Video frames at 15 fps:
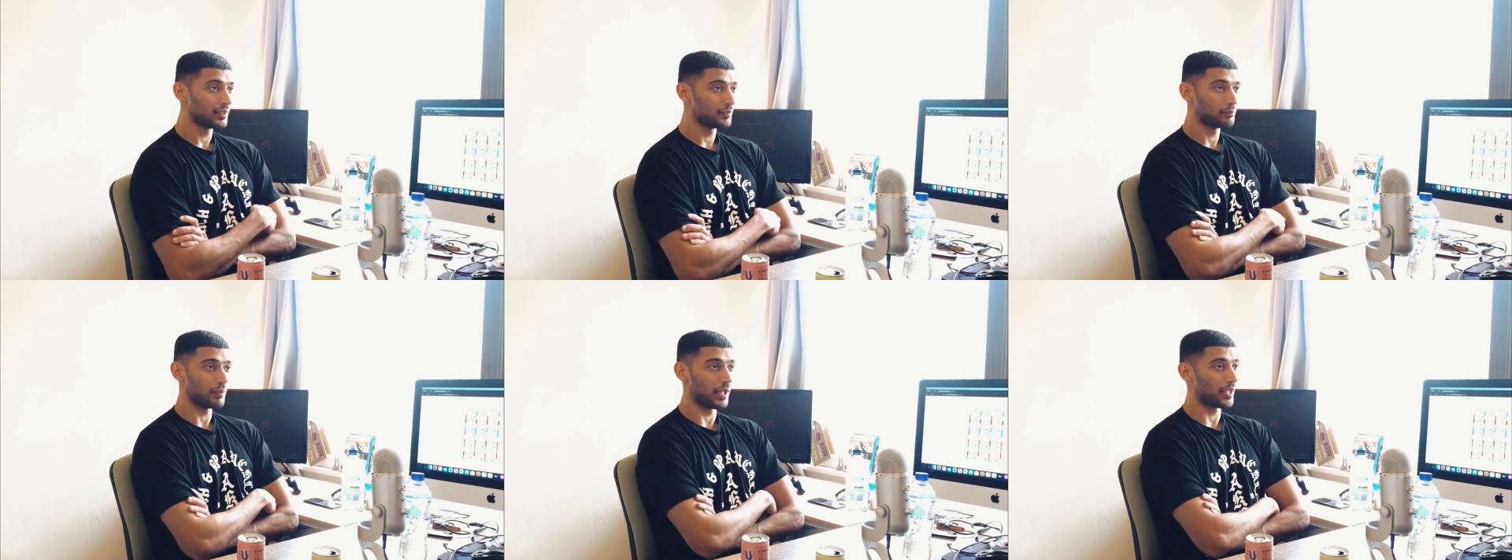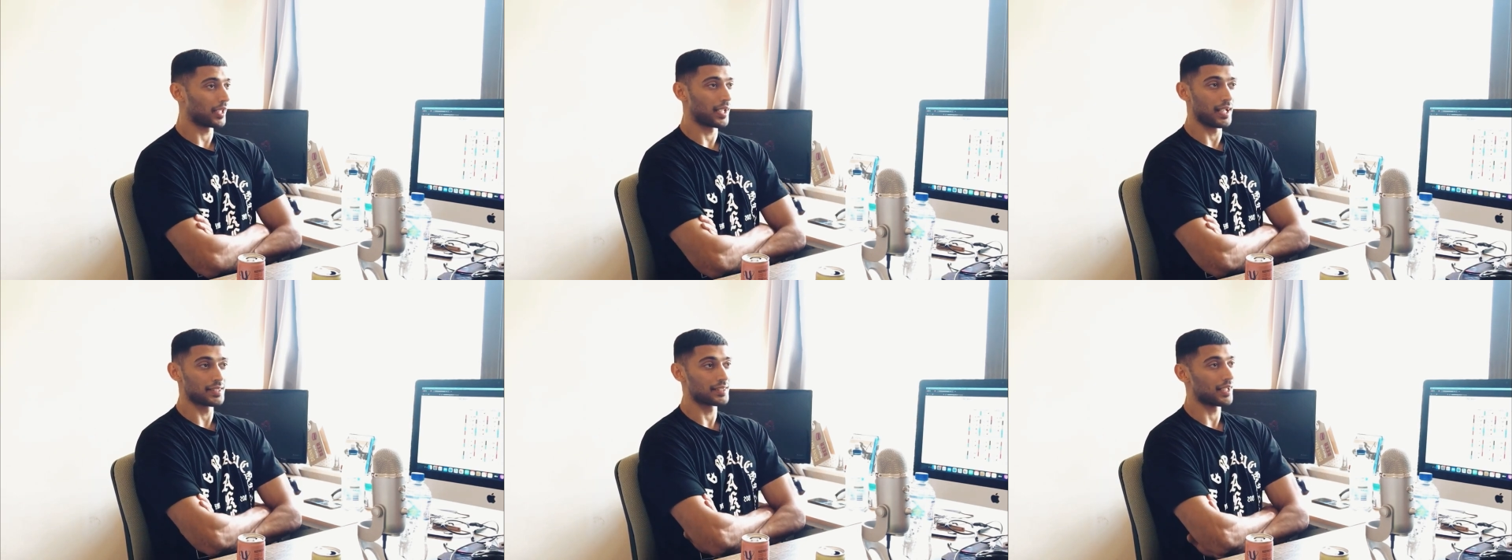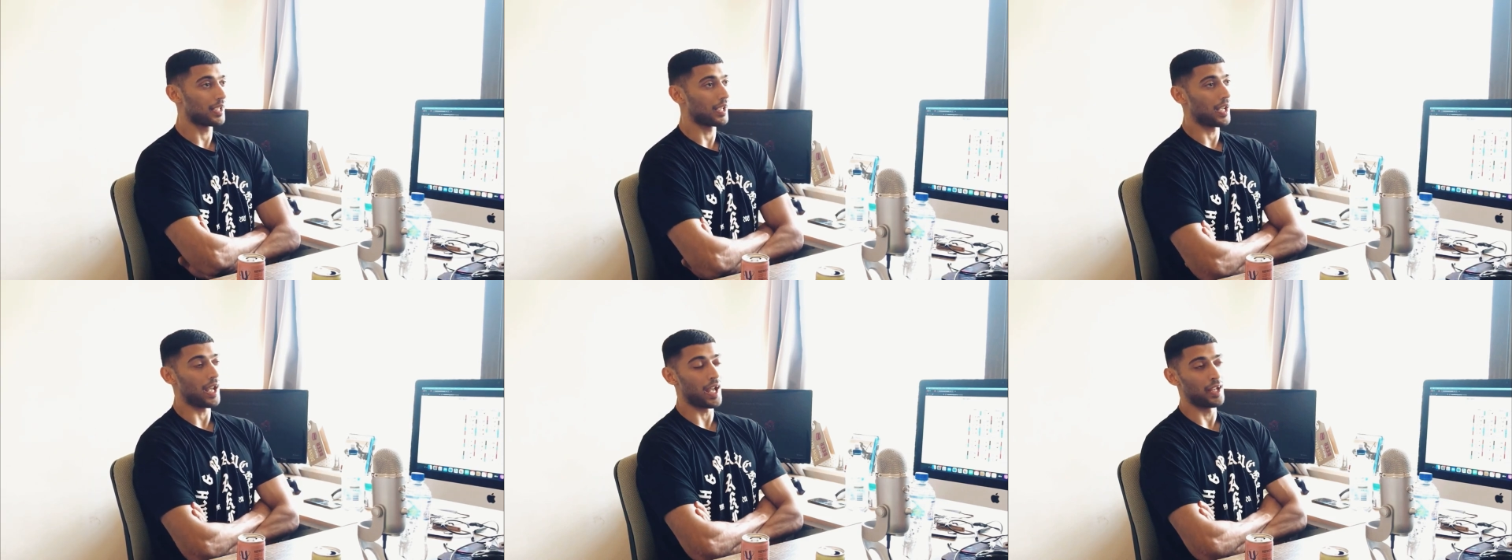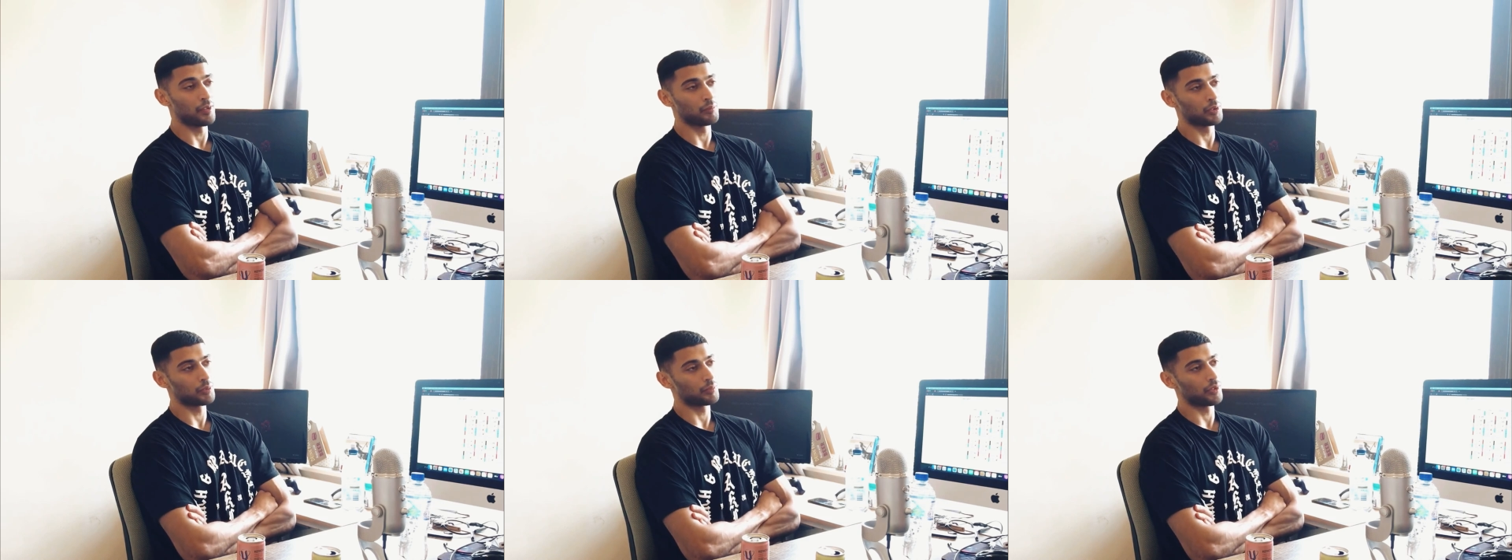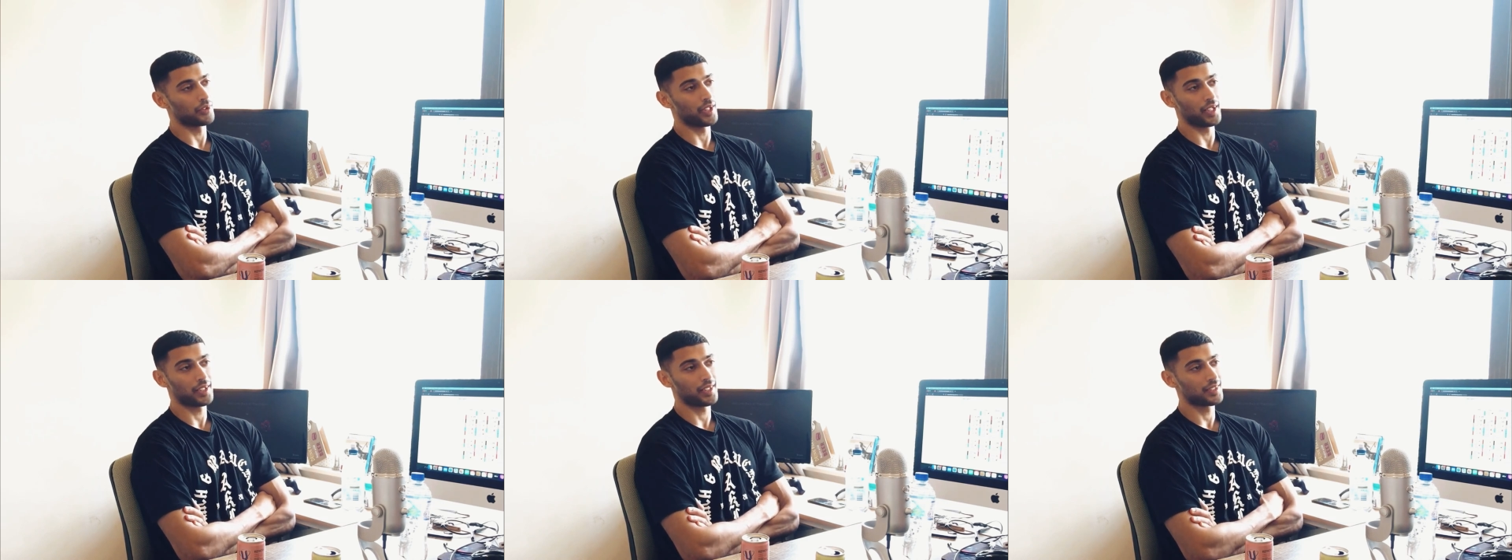Yeah, yeah Roman Viney's an up, up and
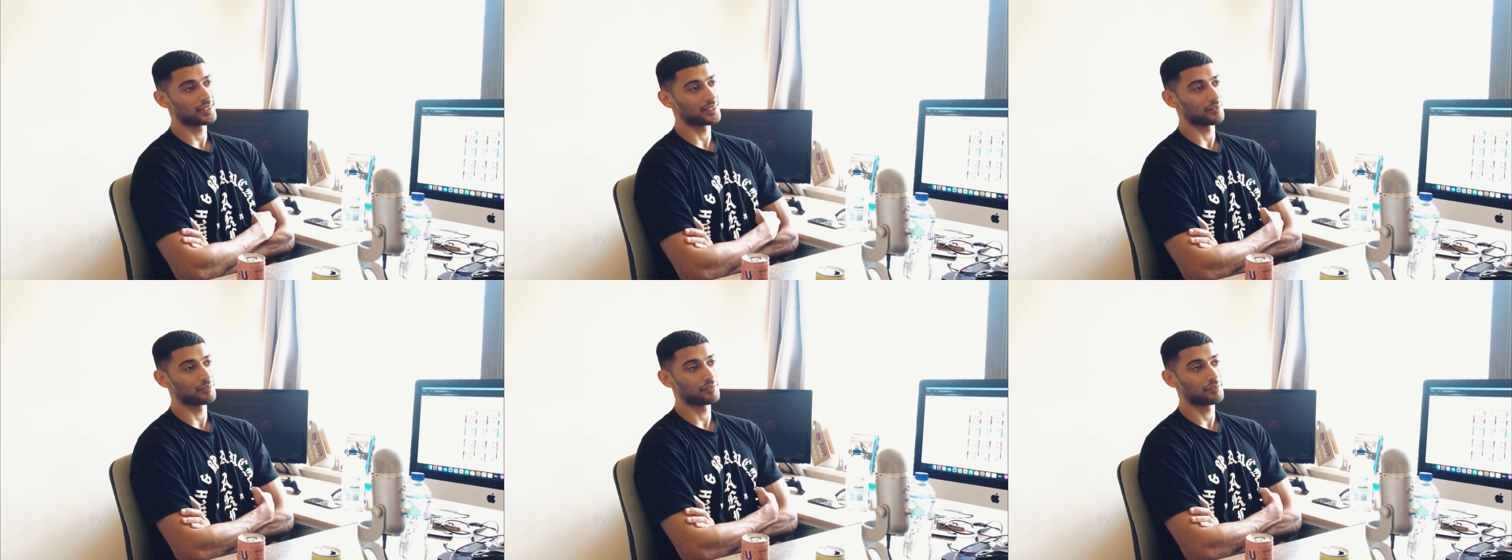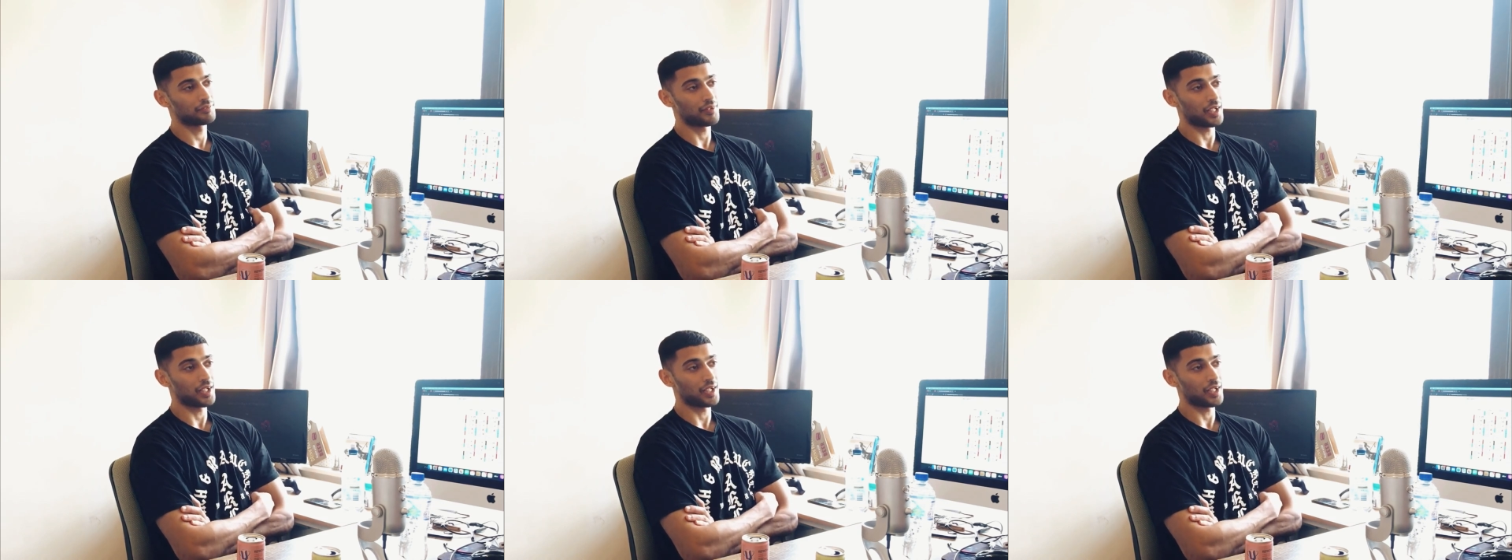coming. He's crazy.